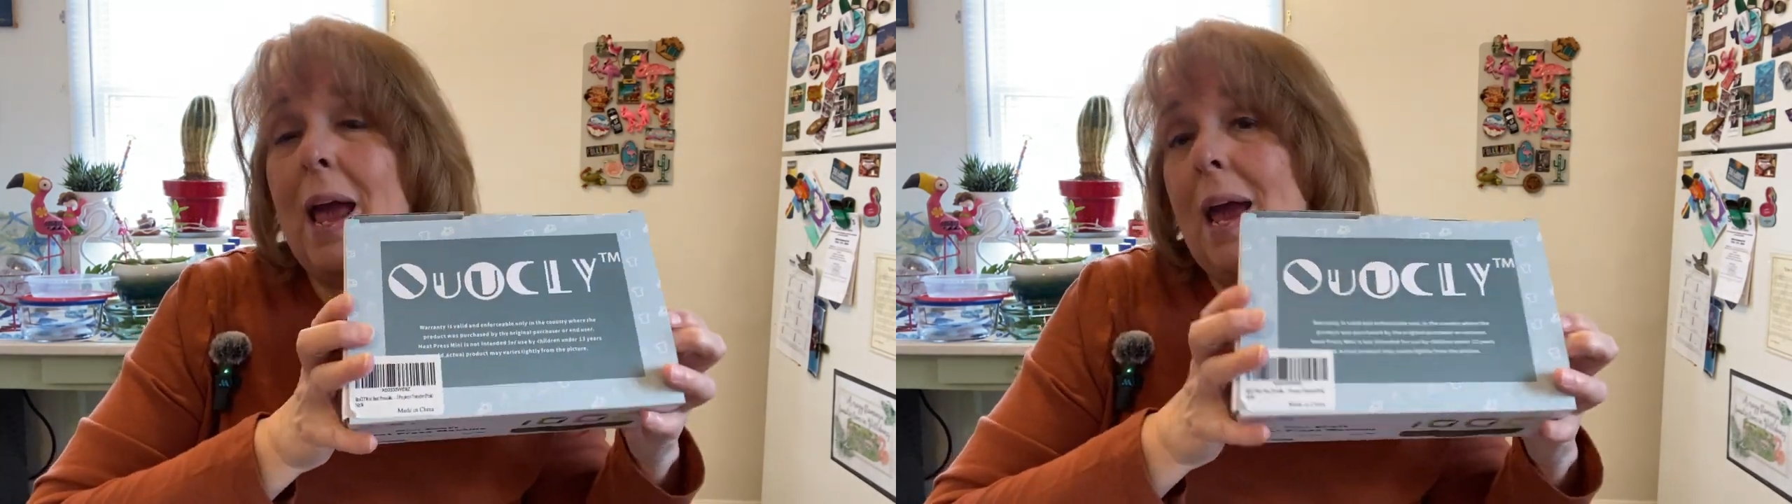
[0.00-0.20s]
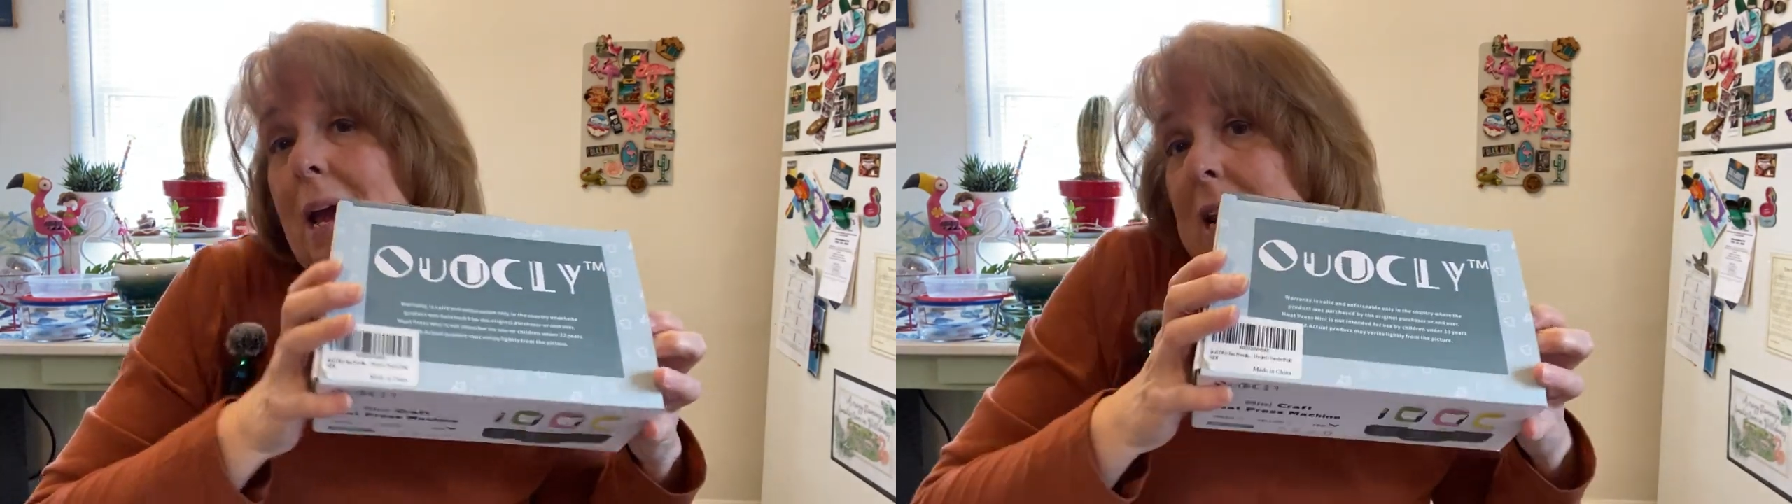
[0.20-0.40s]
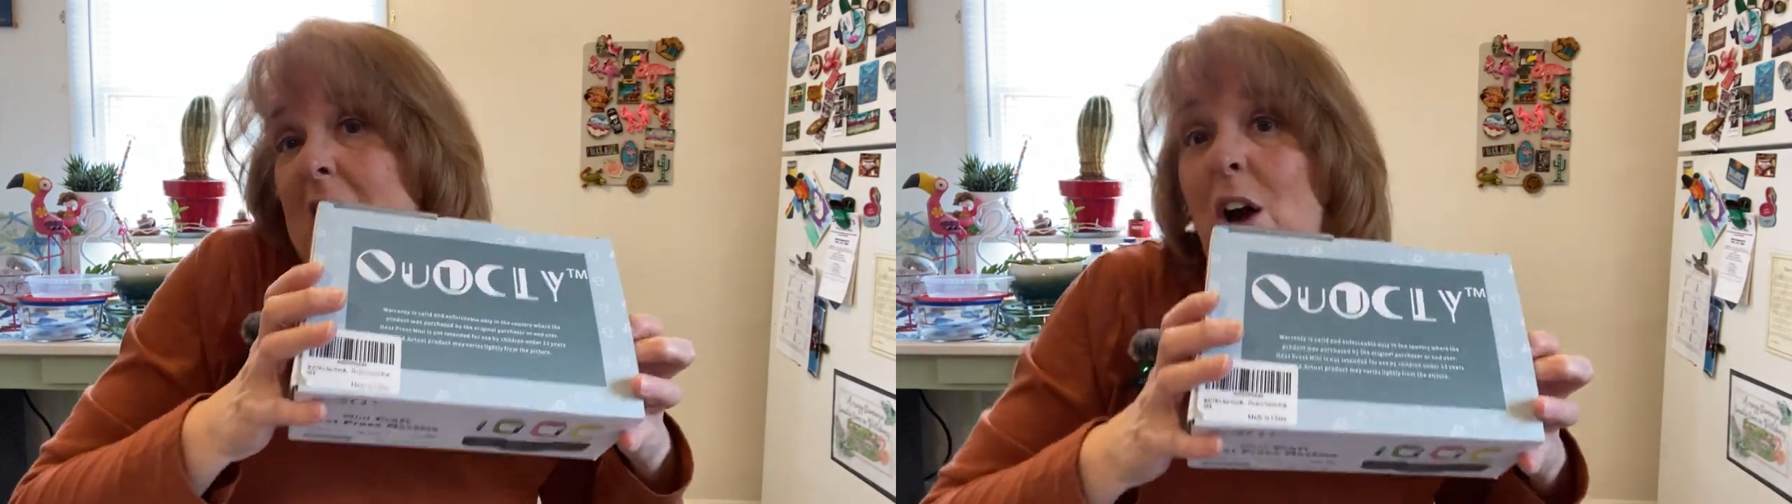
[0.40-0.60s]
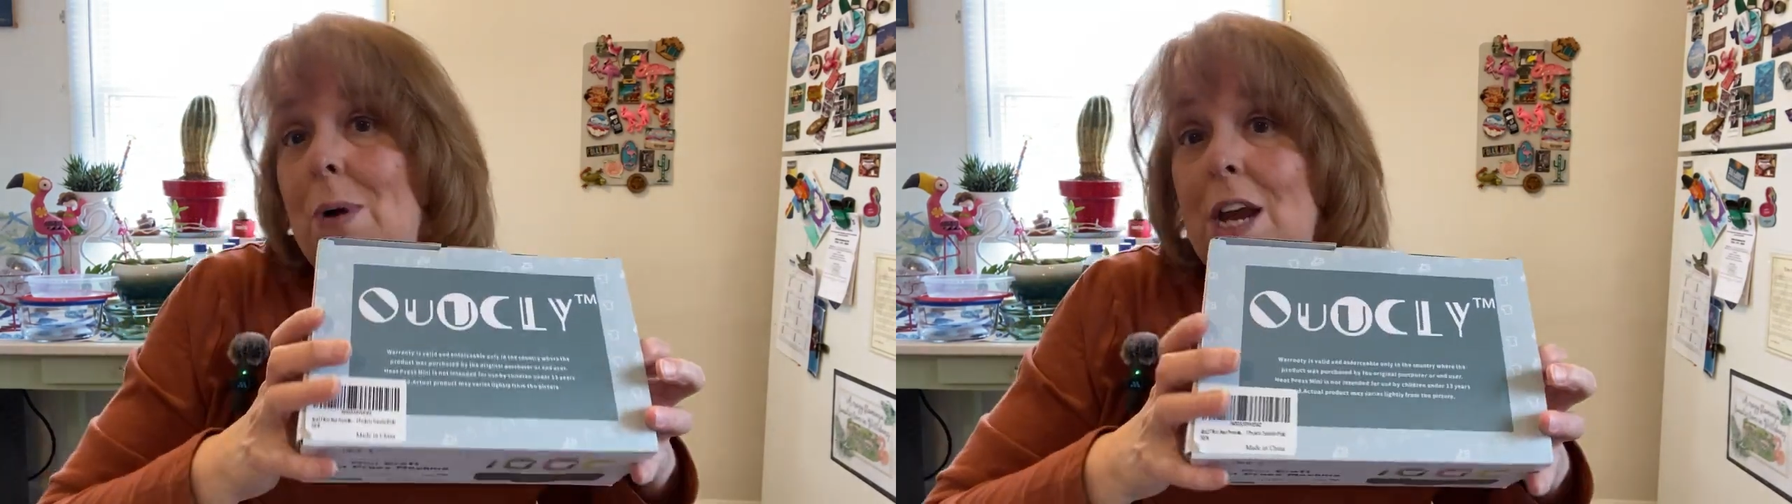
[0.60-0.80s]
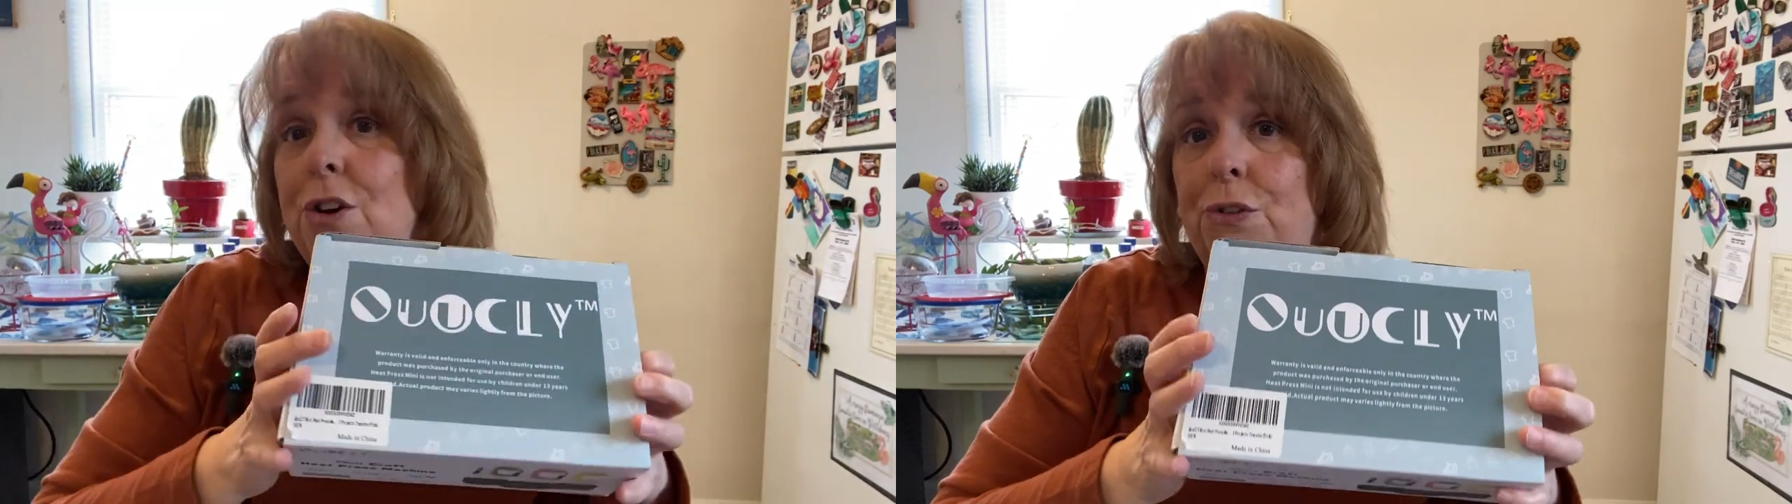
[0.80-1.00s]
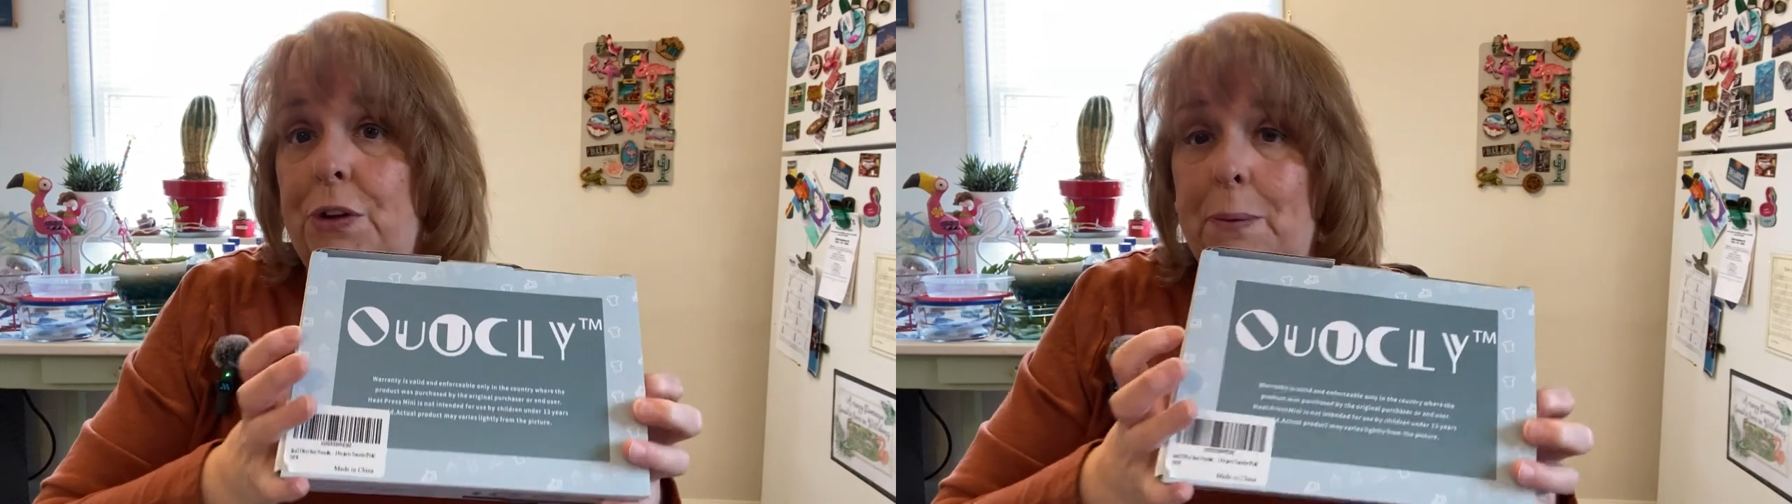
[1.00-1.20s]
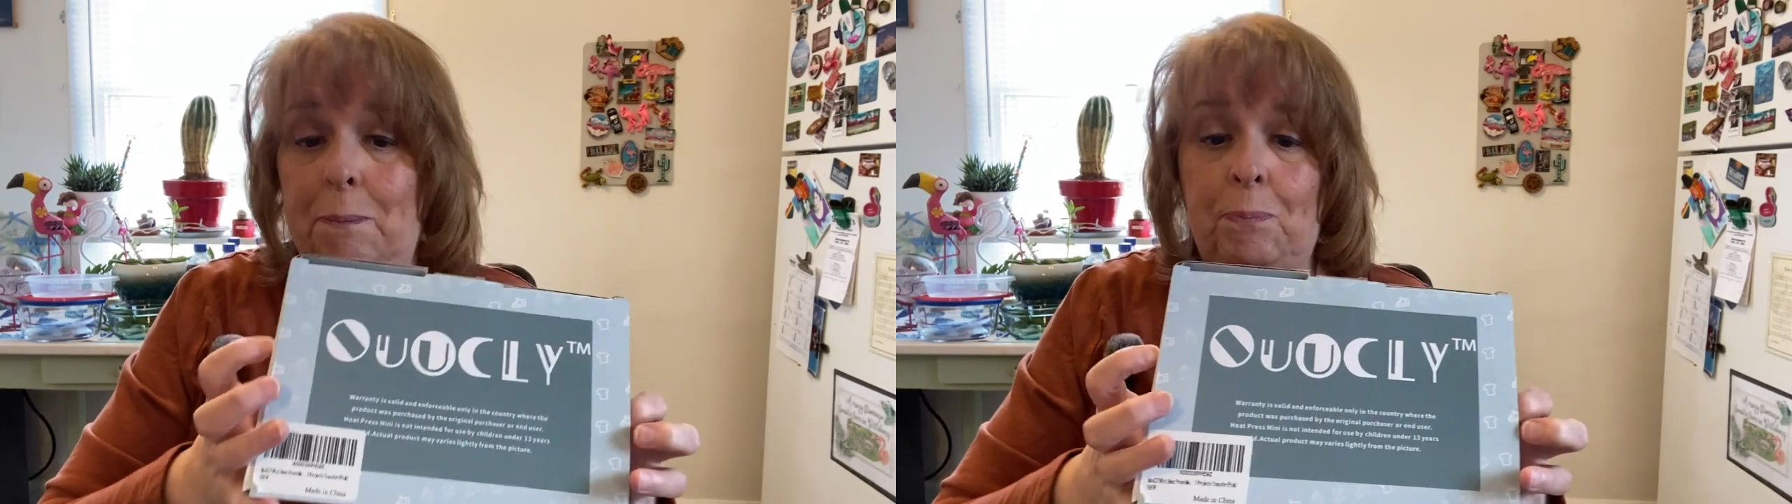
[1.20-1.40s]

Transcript: and how I use it.